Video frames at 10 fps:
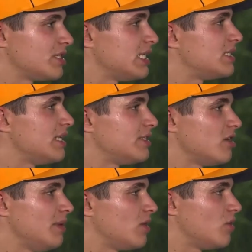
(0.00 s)
because there's
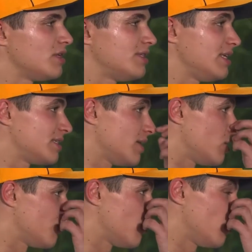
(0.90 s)
so many corners, things can
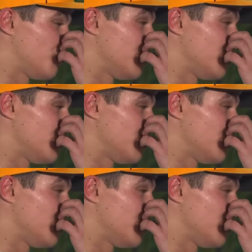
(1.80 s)
go wrong.